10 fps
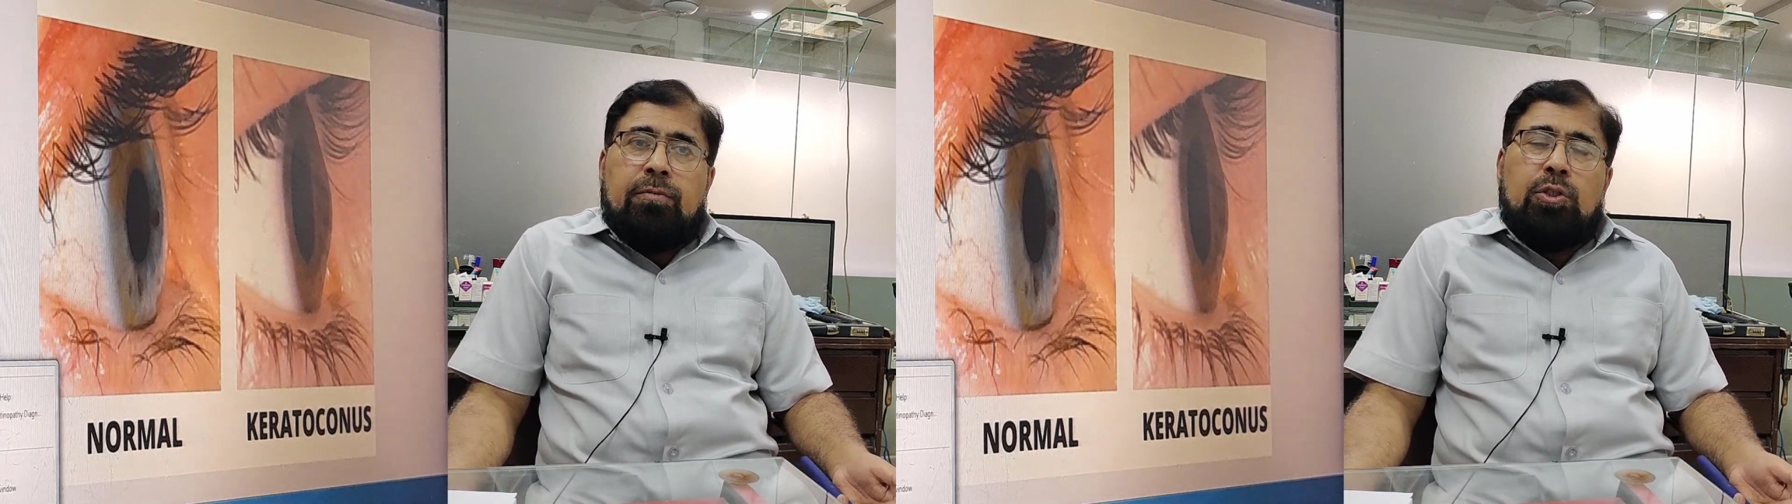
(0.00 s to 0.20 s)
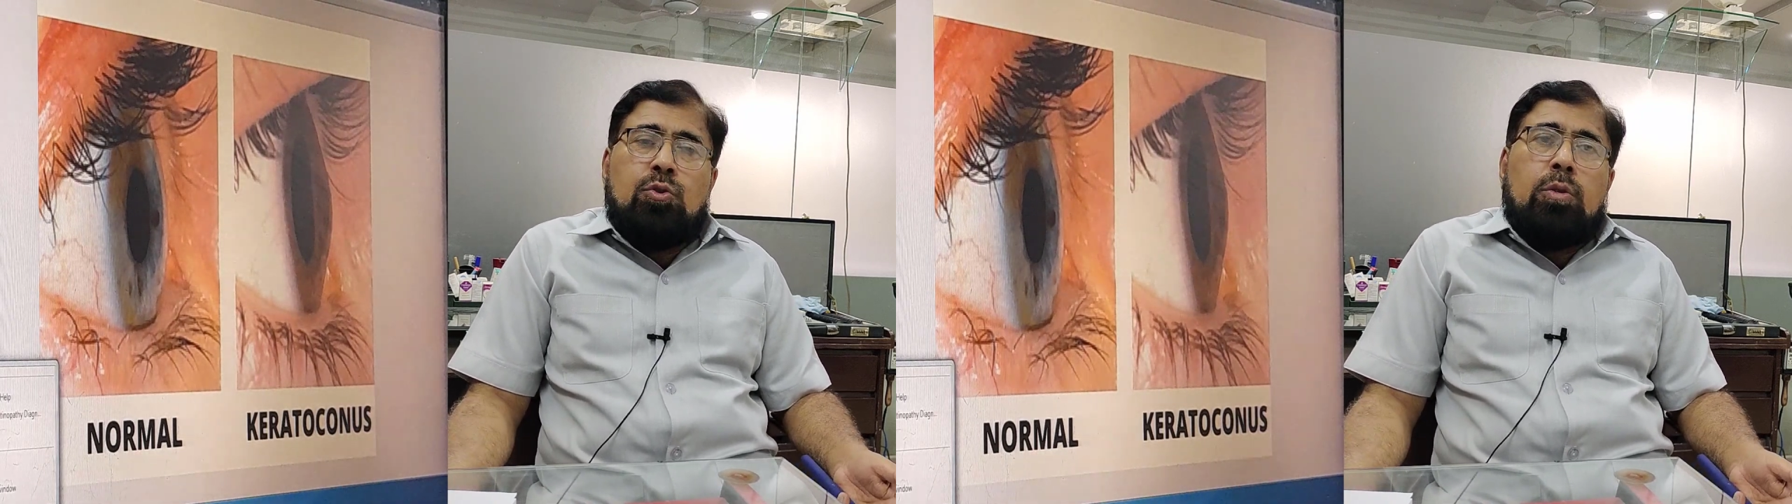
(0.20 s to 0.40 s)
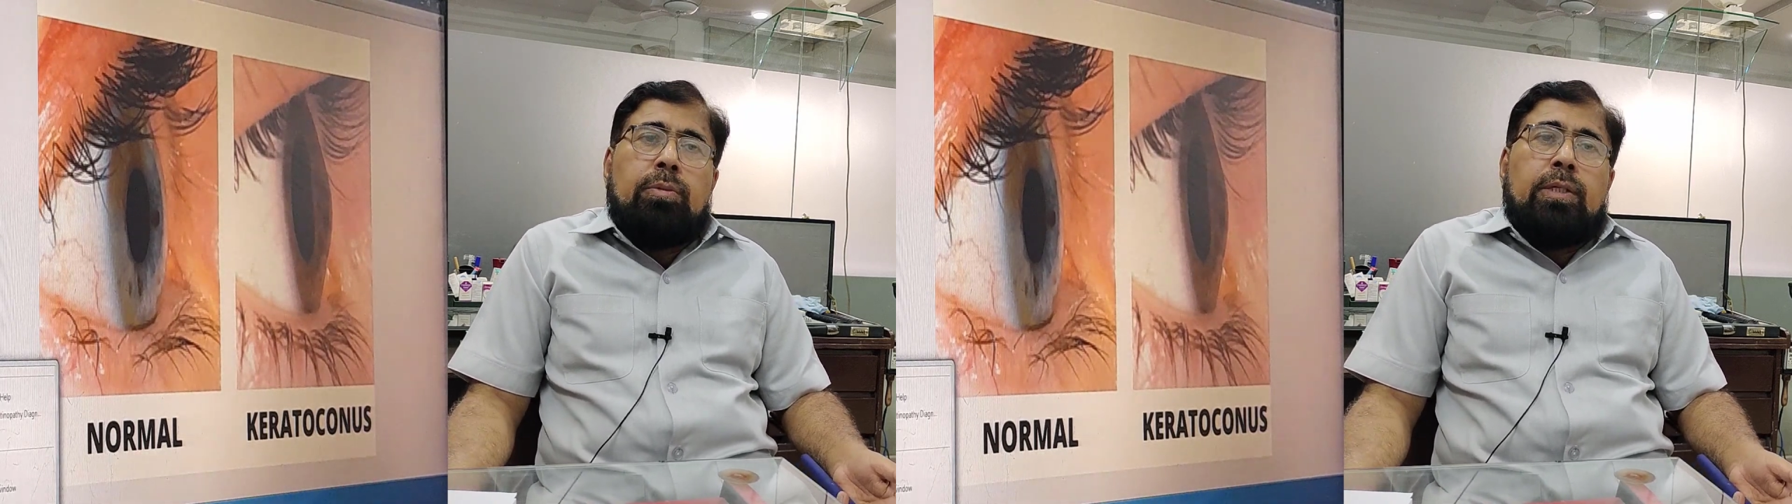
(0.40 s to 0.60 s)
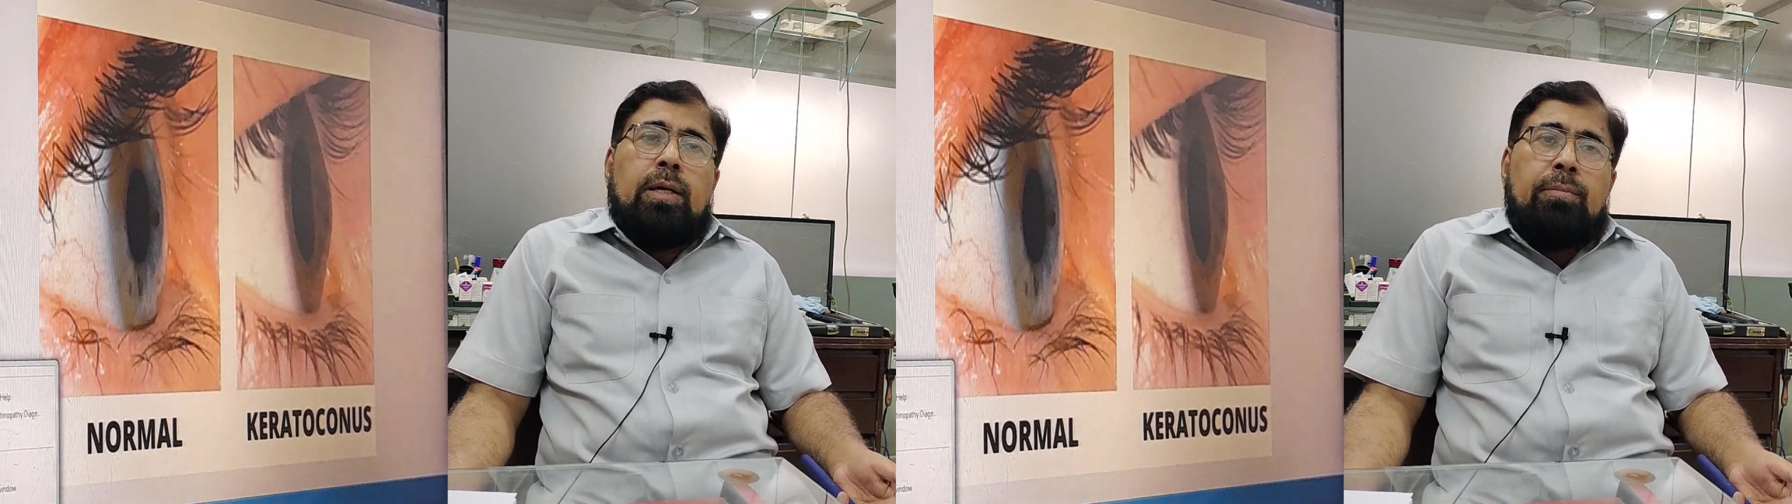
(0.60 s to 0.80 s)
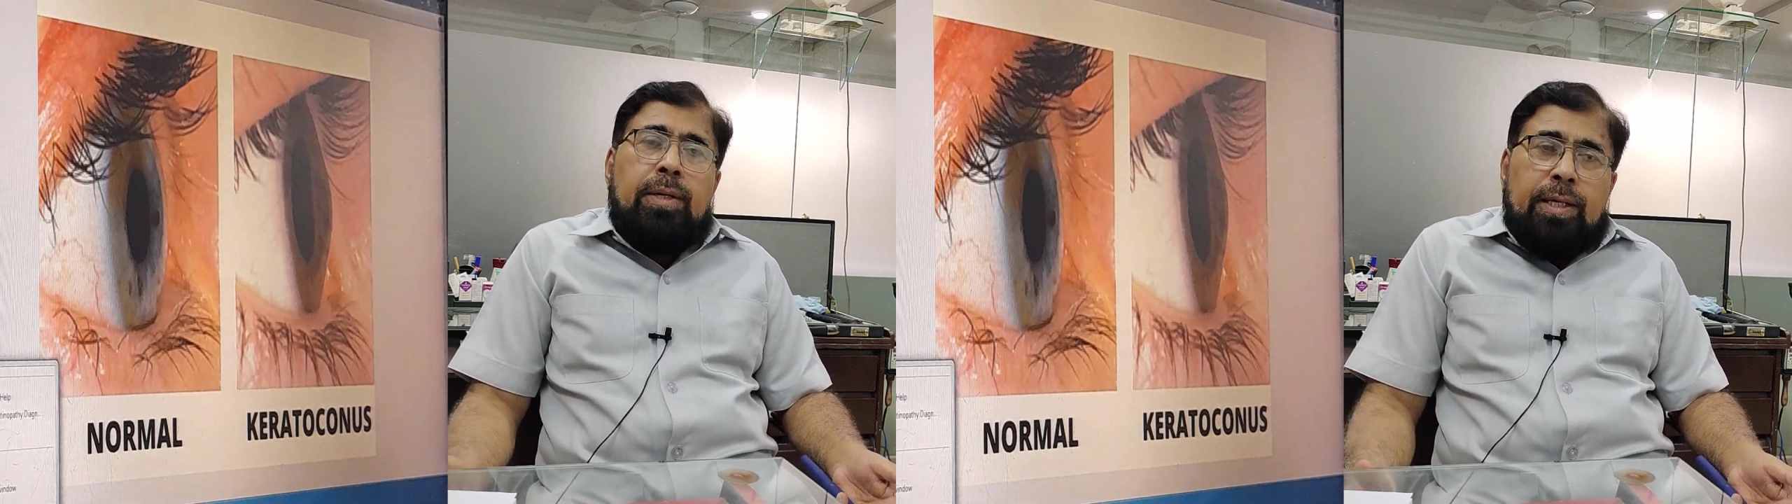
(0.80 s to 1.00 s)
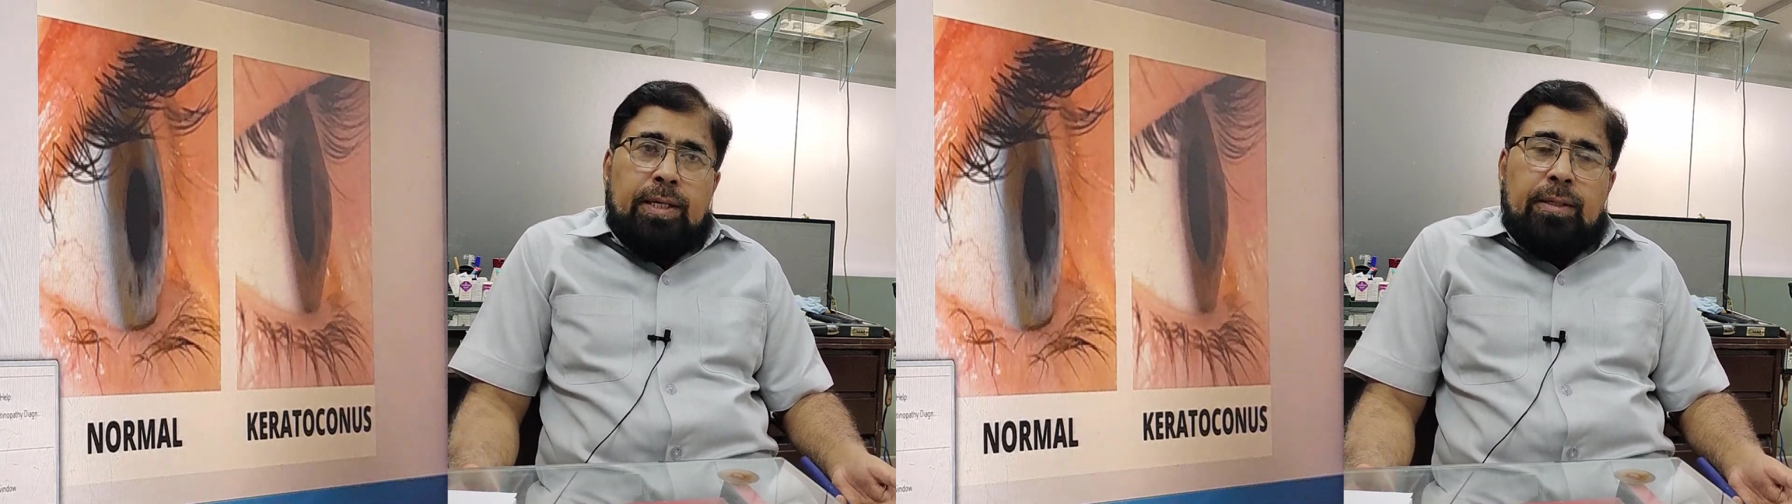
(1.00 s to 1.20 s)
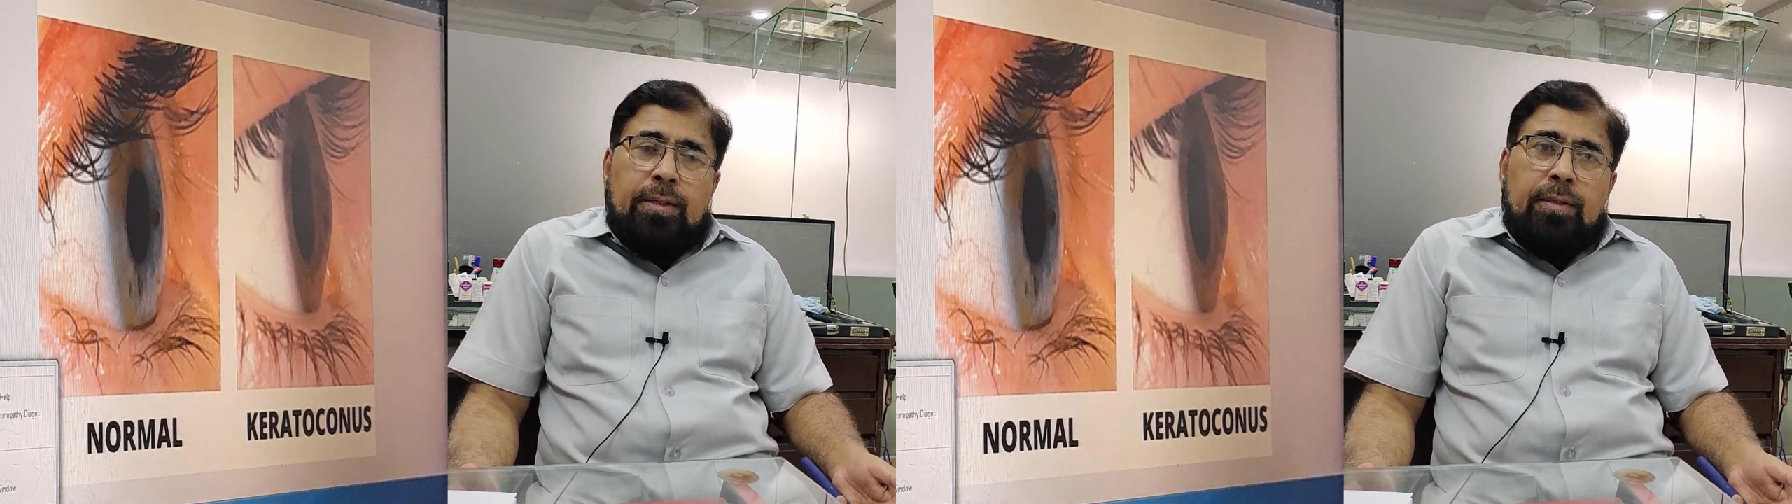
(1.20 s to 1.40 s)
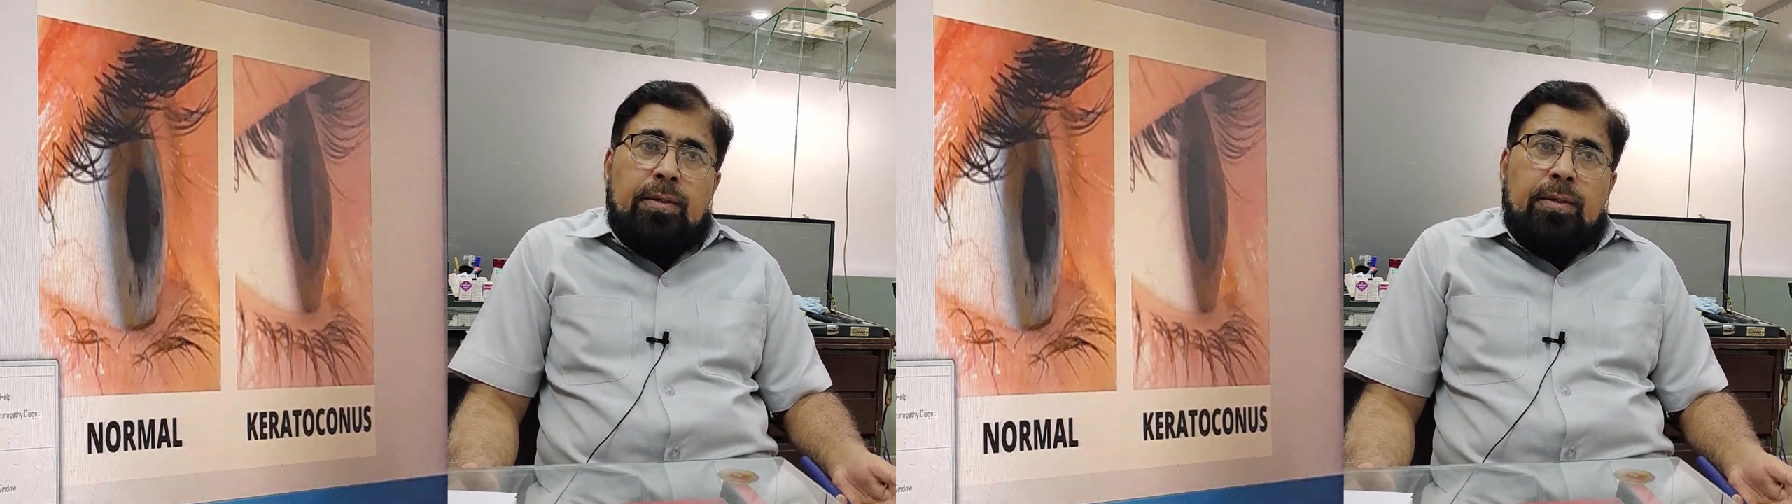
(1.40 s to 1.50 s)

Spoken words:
which could be lamellar,